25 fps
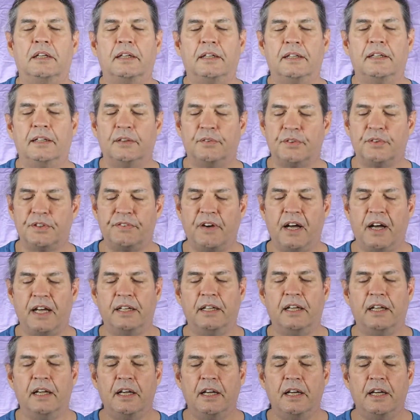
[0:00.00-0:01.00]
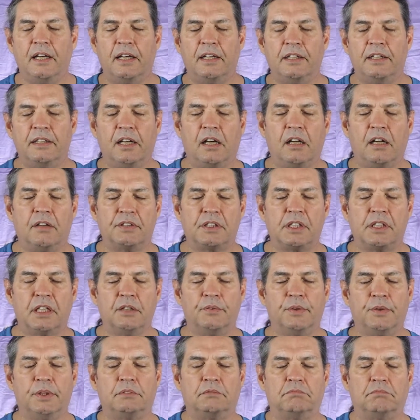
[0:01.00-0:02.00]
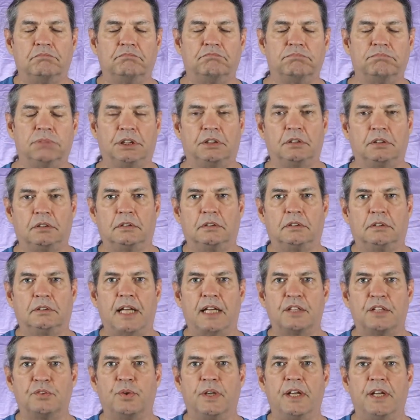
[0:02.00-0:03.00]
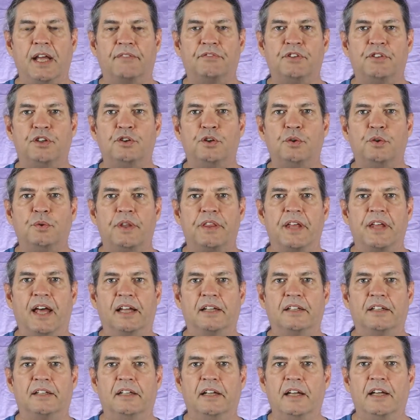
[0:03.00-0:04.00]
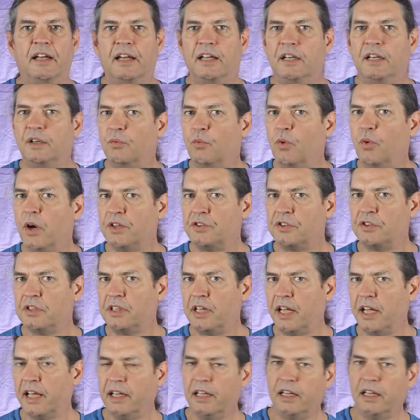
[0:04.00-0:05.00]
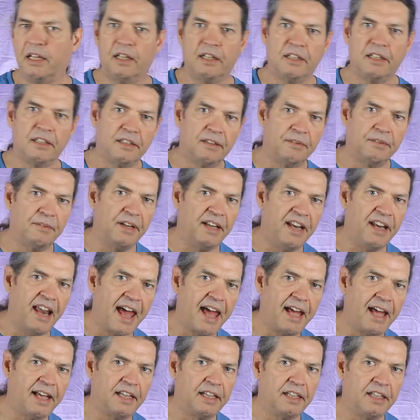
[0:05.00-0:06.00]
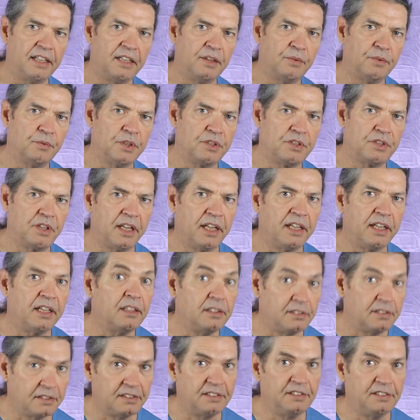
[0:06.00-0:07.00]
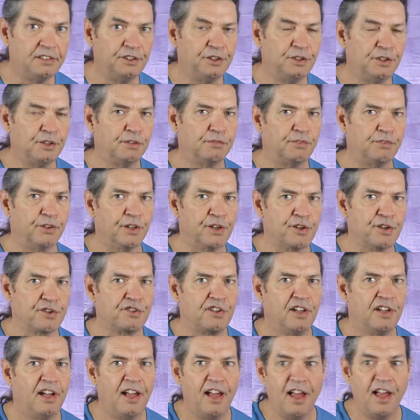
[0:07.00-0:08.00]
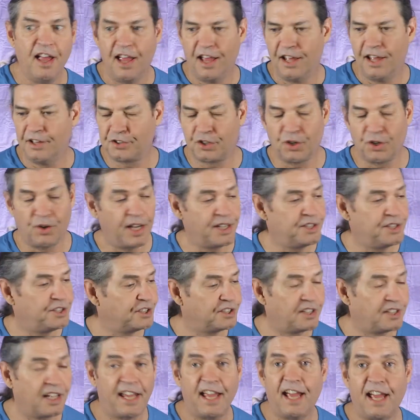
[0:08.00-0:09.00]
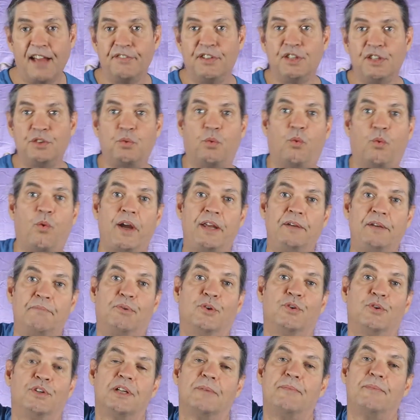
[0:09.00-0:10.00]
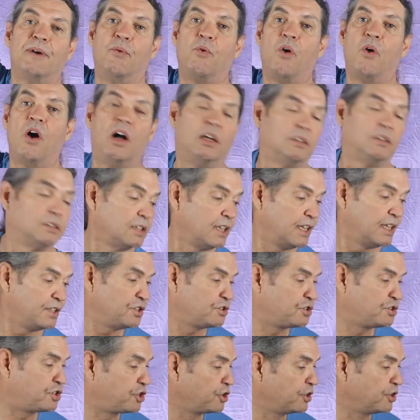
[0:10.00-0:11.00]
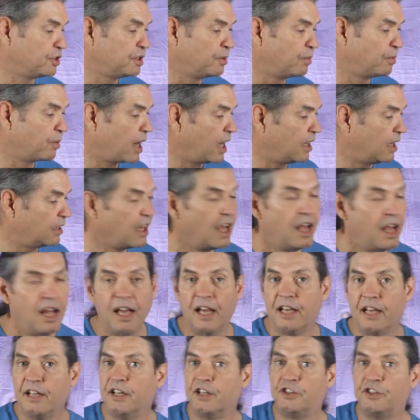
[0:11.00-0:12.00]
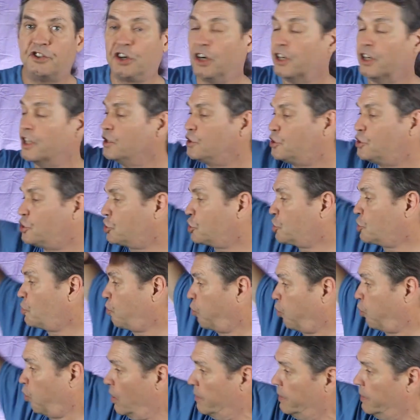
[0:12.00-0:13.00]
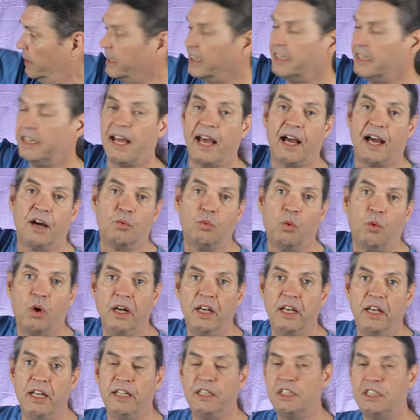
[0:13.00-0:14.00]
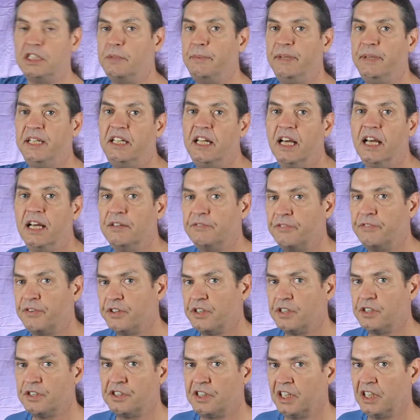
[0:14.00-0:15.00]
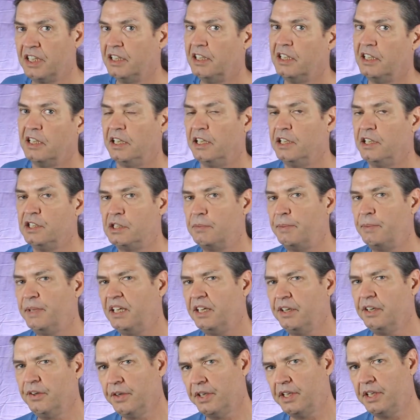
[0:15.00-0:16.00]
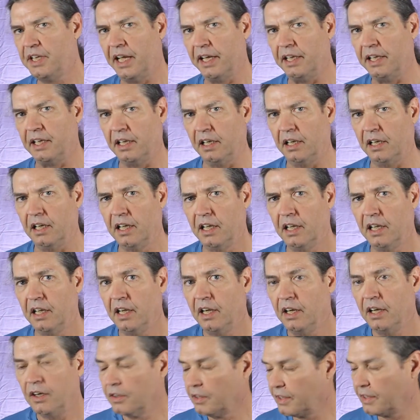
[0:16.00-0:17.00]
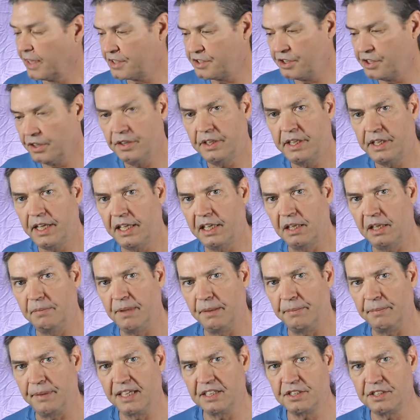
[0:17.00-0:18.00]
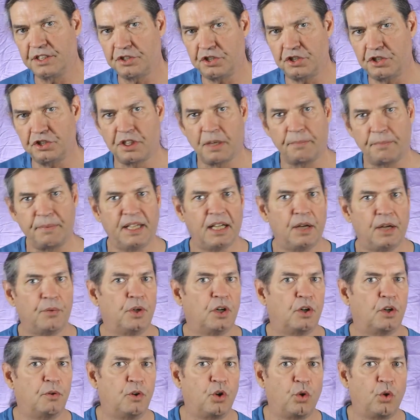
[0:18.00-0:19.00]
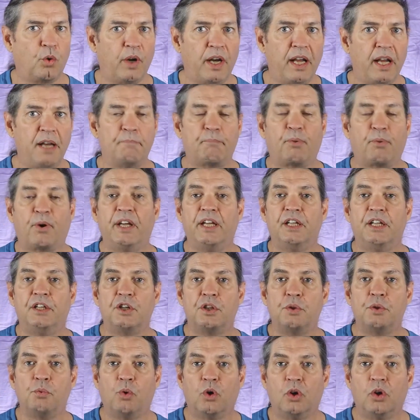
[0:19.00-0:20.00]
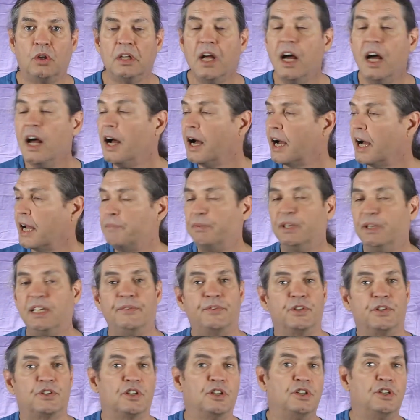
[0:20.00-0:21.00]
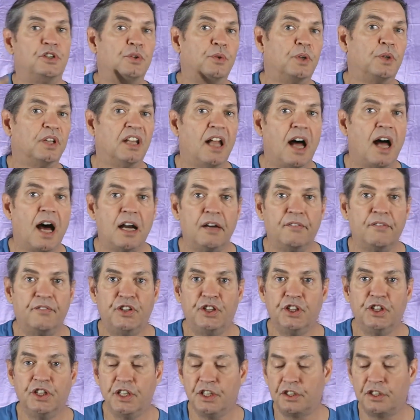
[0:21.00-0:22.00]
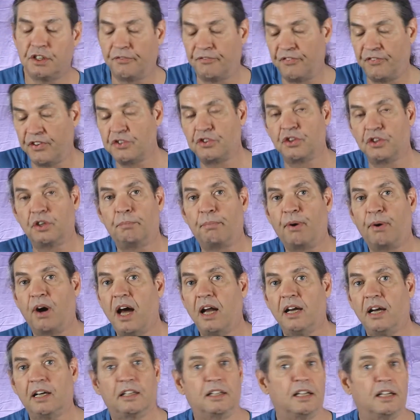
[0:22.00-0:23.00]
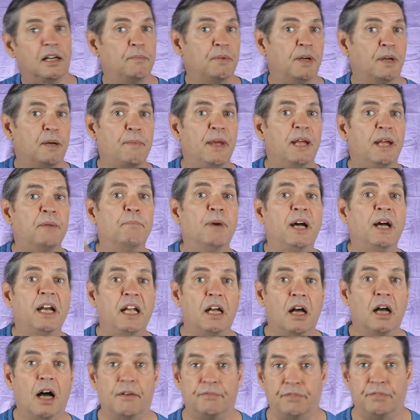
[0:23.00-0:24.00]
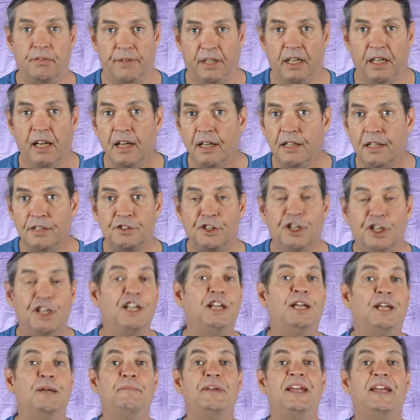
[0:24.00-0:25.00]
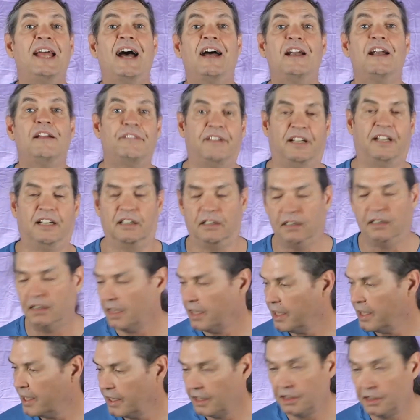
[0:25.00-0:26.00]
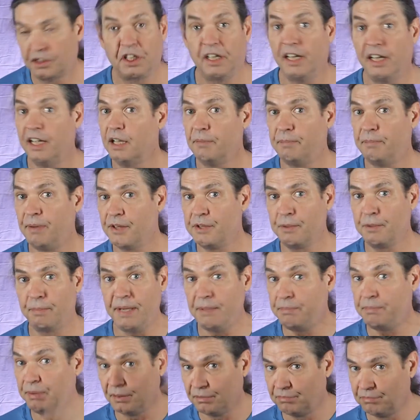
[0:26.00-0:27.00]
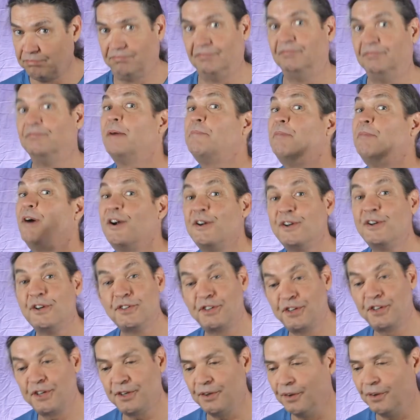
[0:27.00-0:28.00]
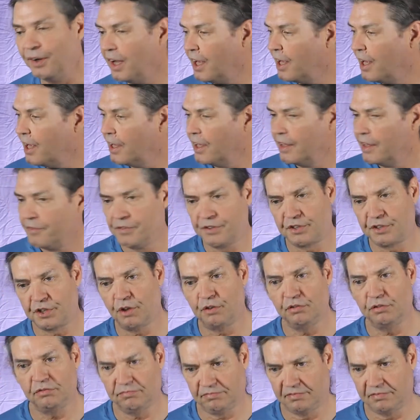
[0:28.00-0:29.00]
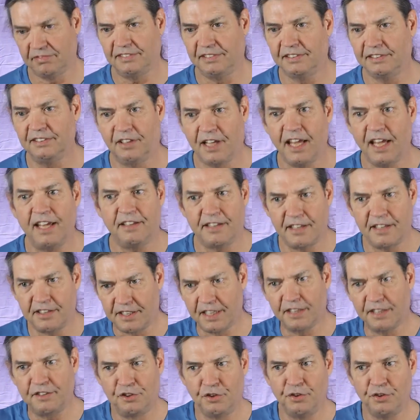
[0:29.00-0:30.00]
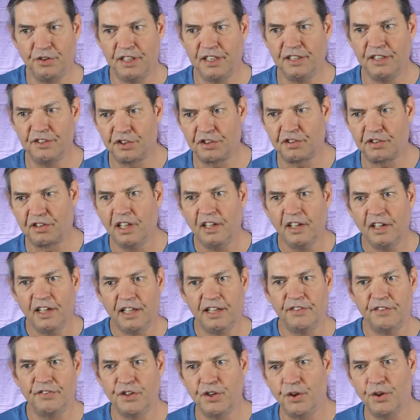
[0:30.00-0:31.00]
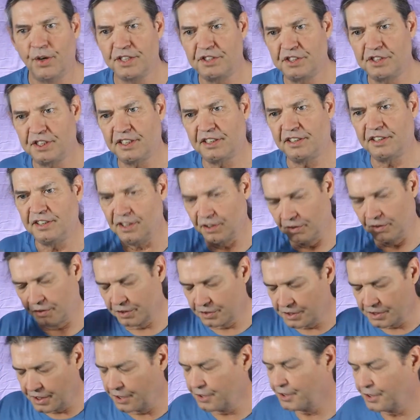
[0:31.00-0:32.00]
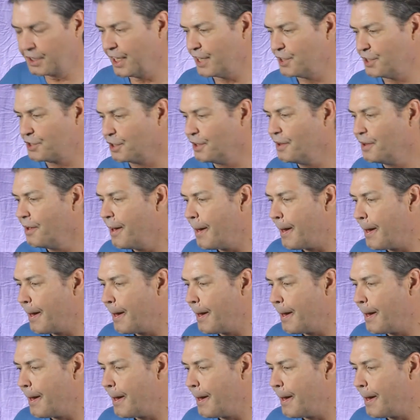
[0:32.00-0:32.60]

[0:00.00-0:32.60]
And it was fine. And then all of a sudden I went, but that's what you have to do with that. And it wasn't a nagging, it was a universe. And so I had these whiteboards on my walls and I just turned around and I started scribbling down what needs to be done for this thing that needs to be irritating, or that's irritating me, because this is something I want to create, bring into the world. I believe it's going to do a lot of good. It's a physical product and I'm going to make money off of it. It's going to get me out of here. It's going to help other people, my partners too. And so, okay, they said do this, even though I see, you know, there's the irritation.